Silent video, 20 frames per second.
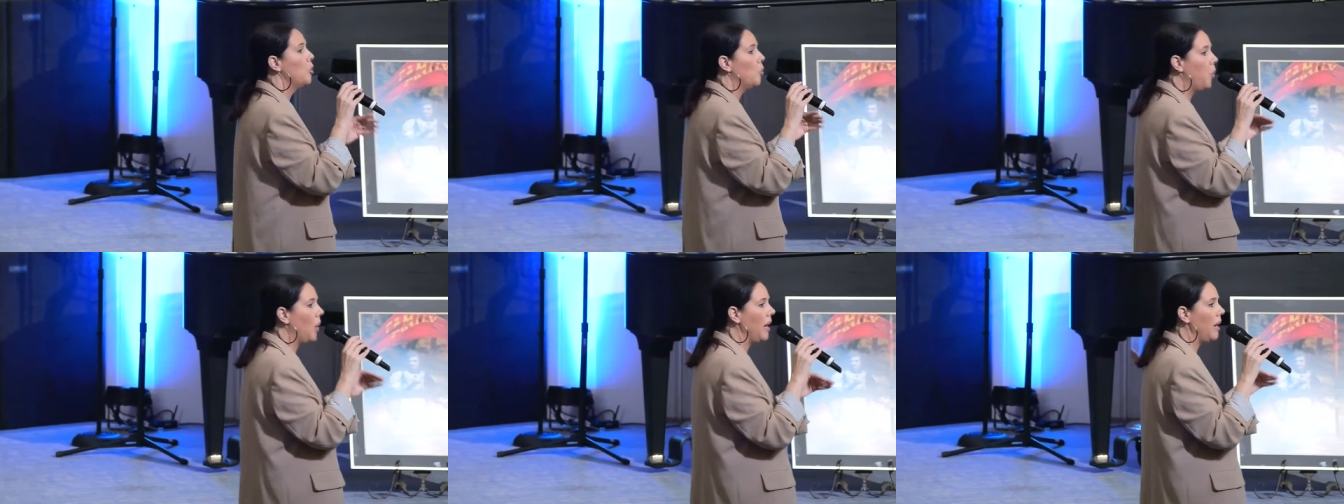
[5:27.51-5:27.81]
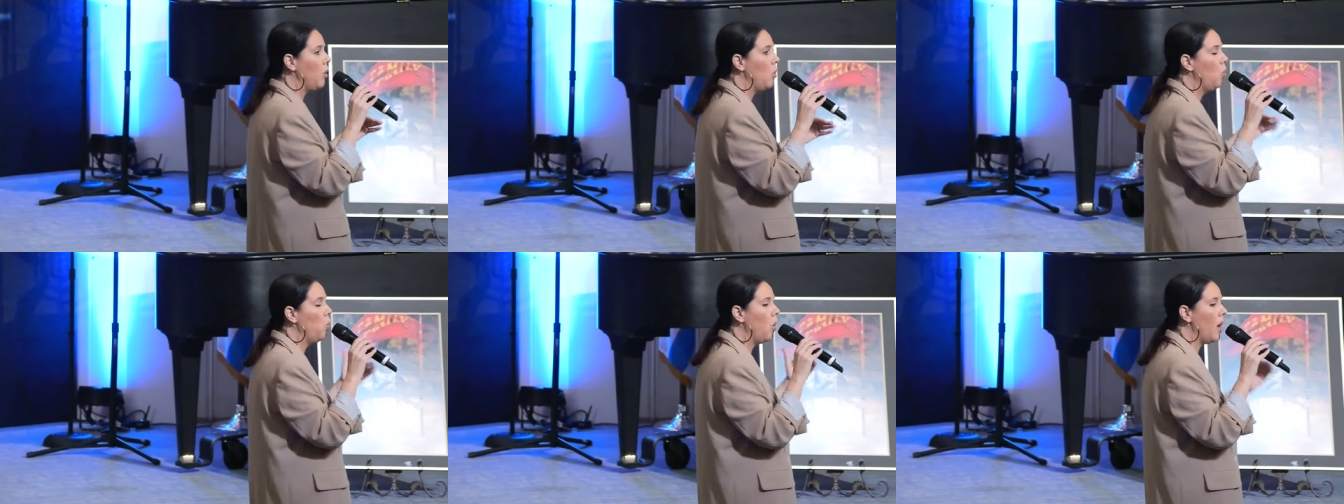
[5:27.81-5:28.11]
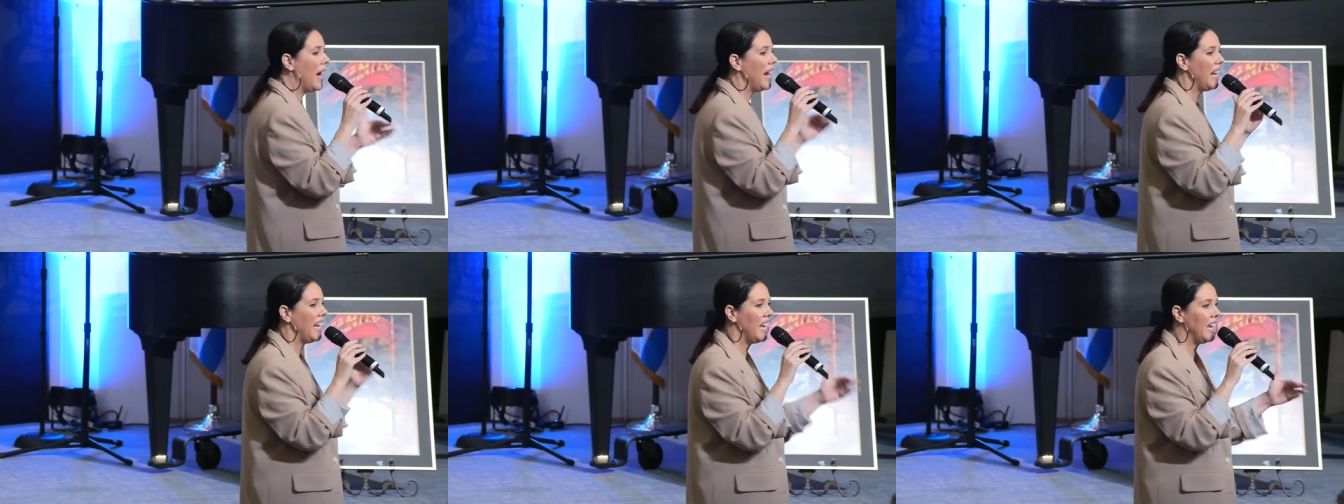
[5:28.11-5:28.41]
What,
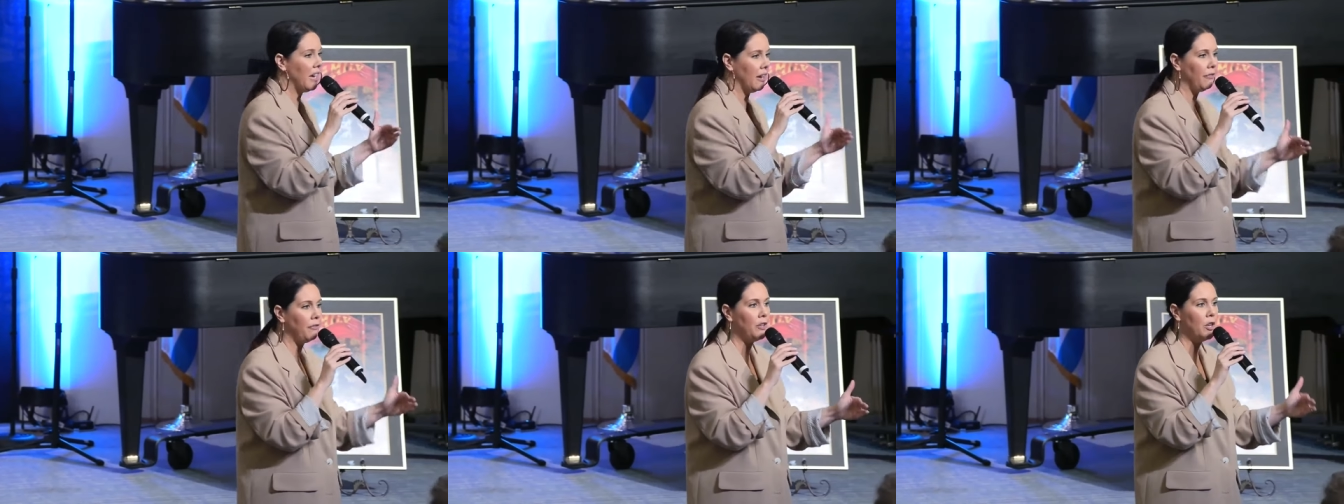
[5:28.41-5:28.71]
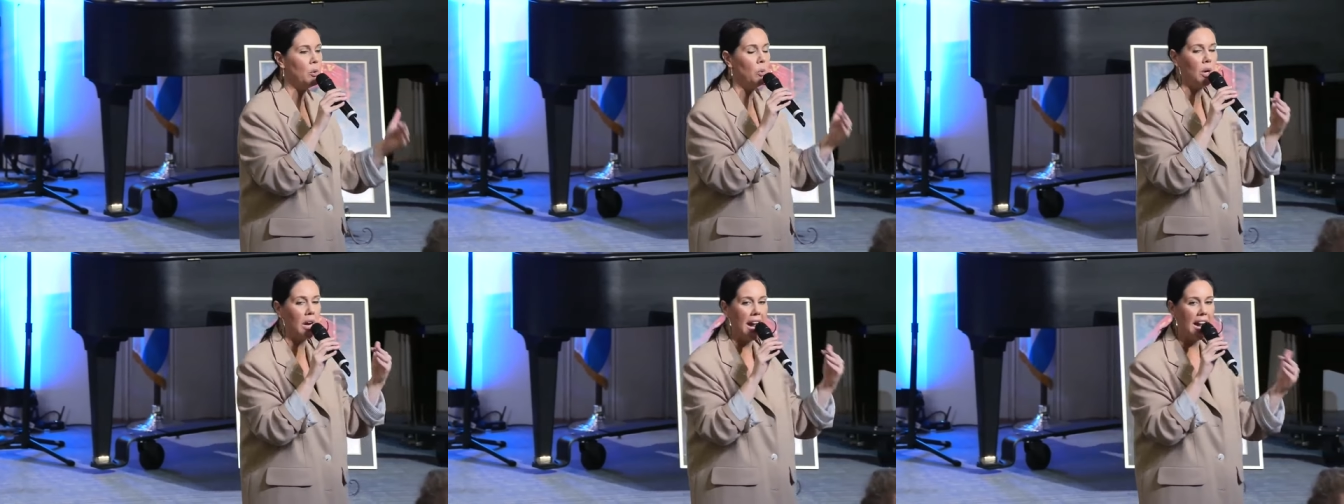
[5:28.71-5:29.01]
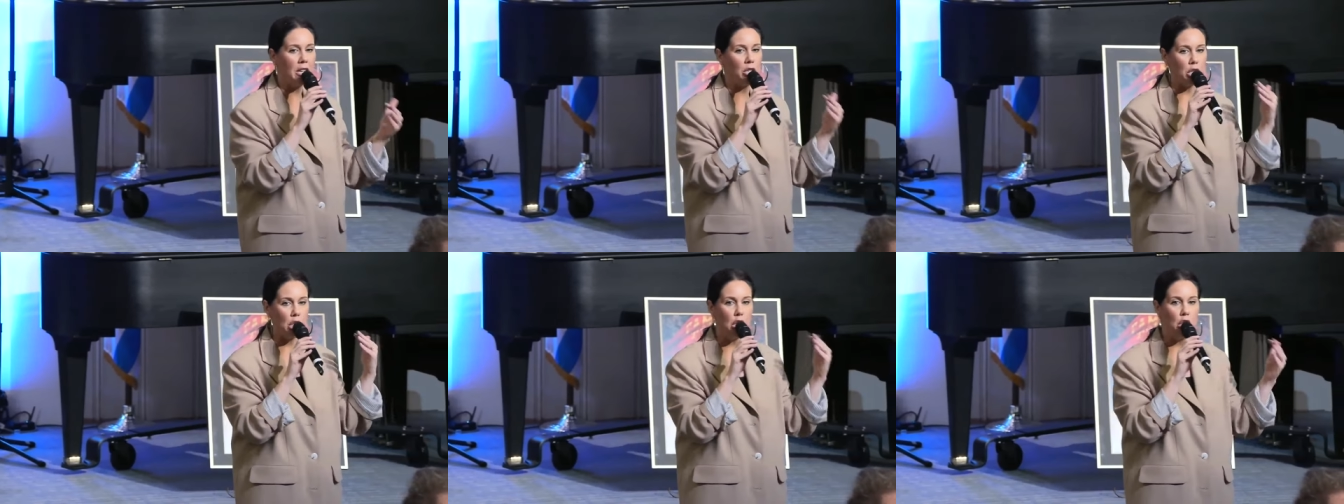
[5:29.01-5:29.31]
what if you were
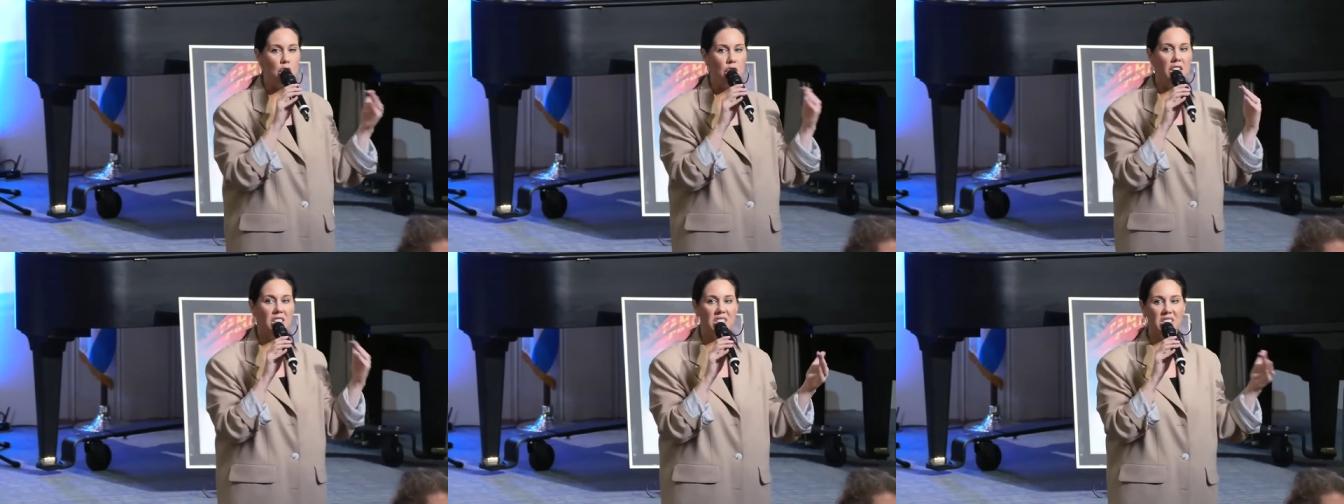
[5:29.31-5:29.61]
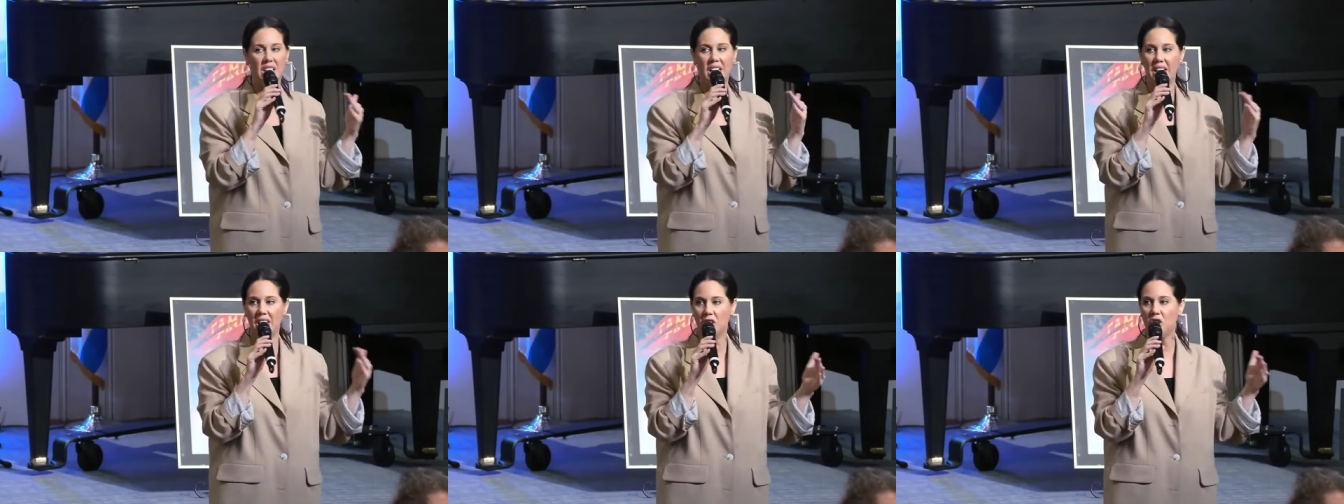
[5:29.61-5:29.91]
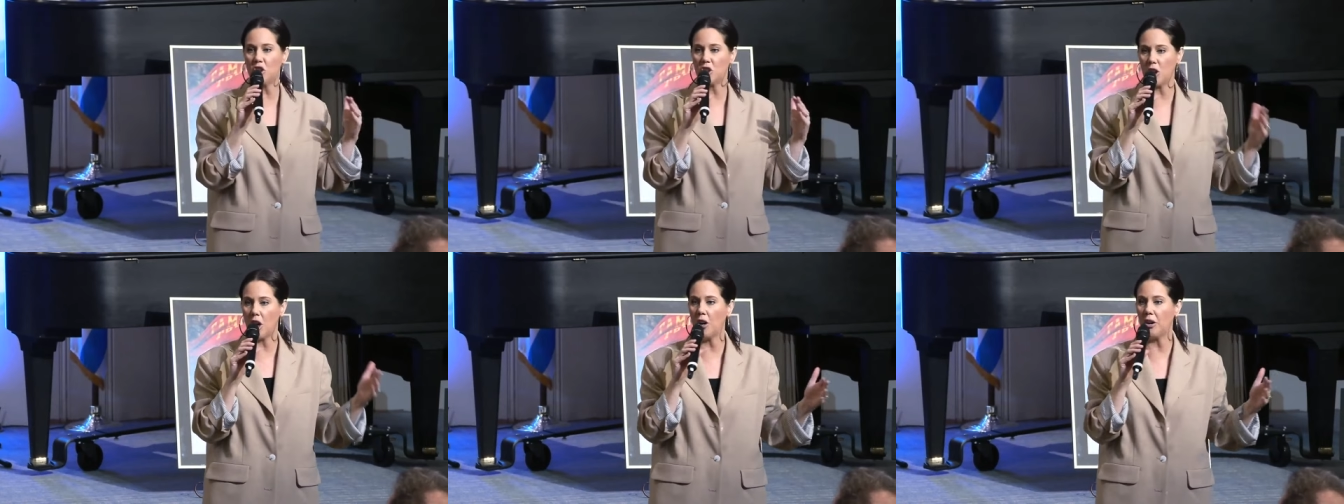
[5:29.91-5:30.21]
actually just
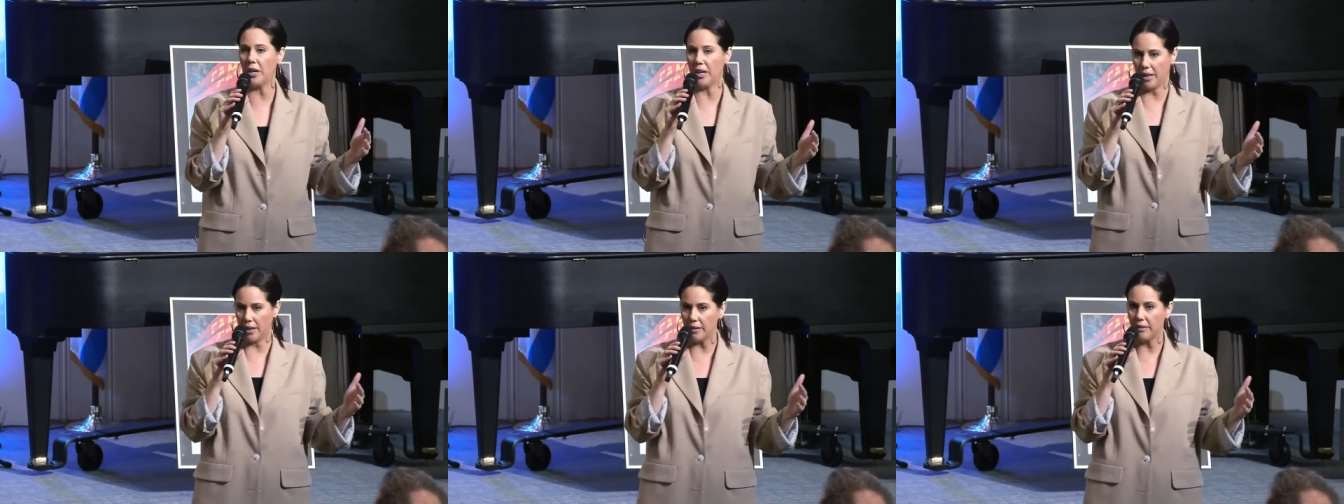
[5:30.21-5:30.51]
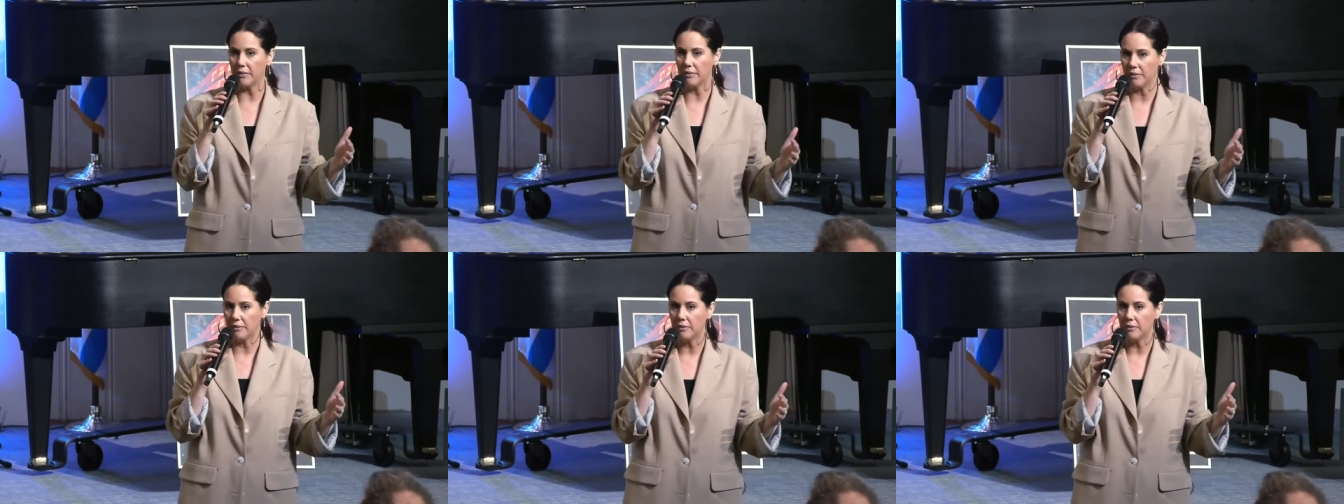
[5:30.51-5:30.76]
getting started?